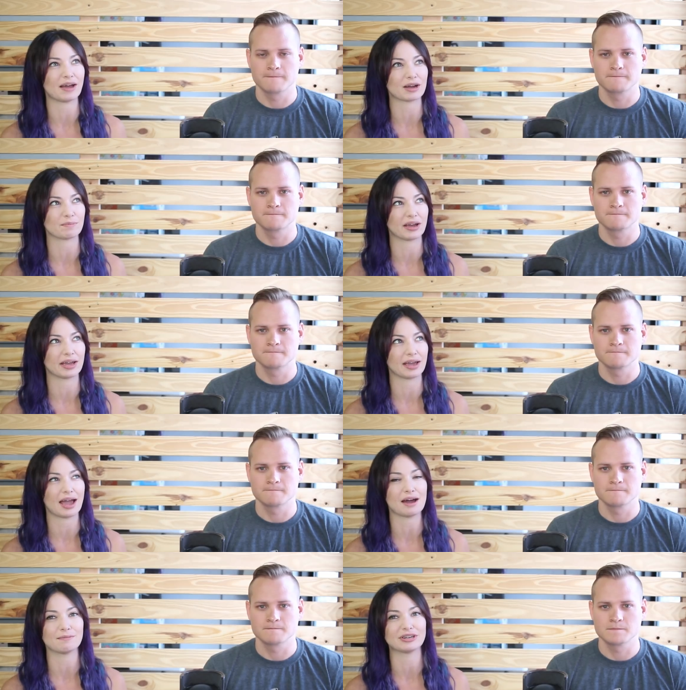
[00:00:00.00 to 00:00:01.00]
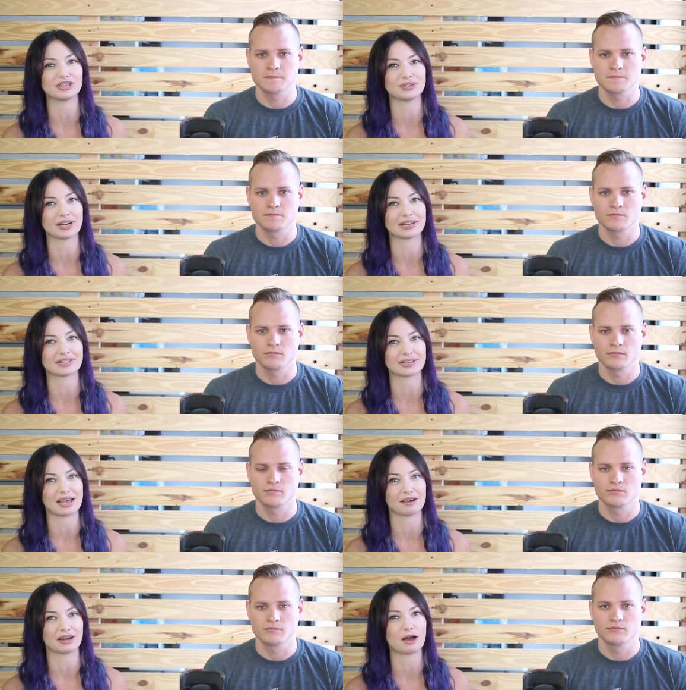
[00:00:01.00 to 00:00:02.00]
Speaker 1: aback by how much you guys
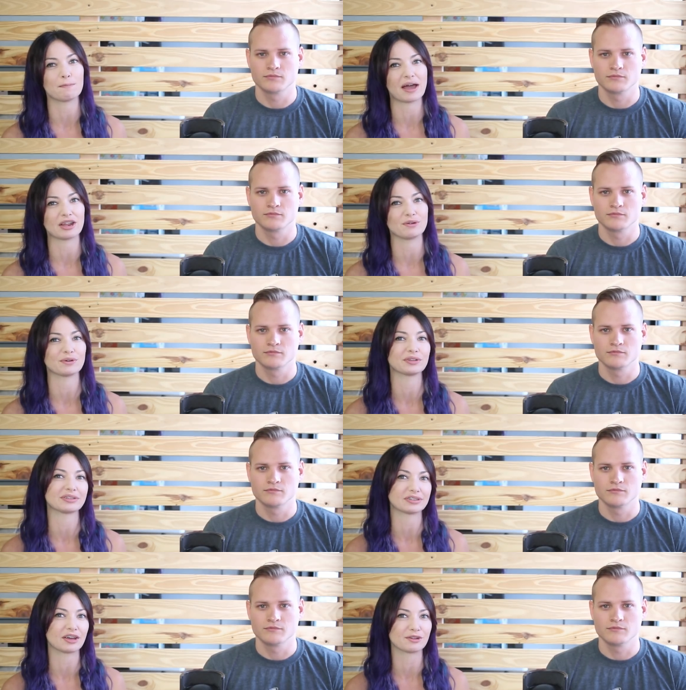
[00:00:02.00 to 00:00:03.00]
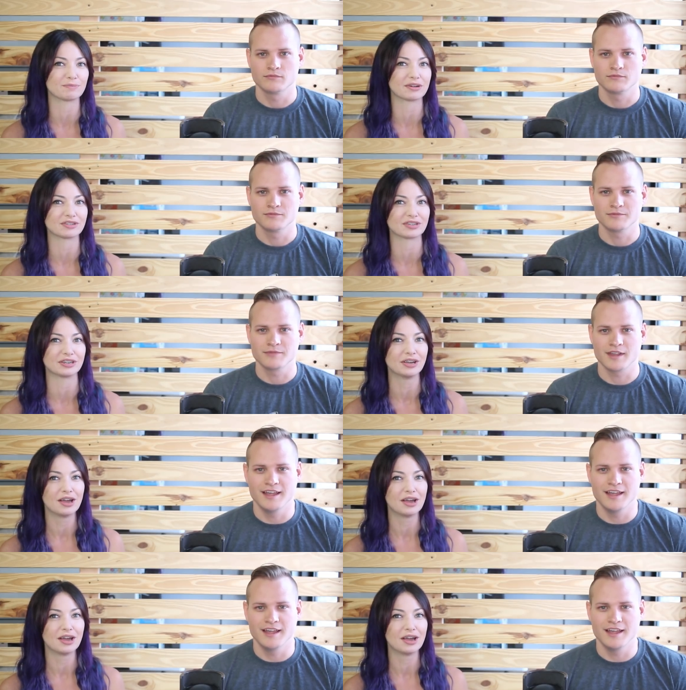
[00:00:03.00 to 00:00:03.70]
care and how mad you are at this other person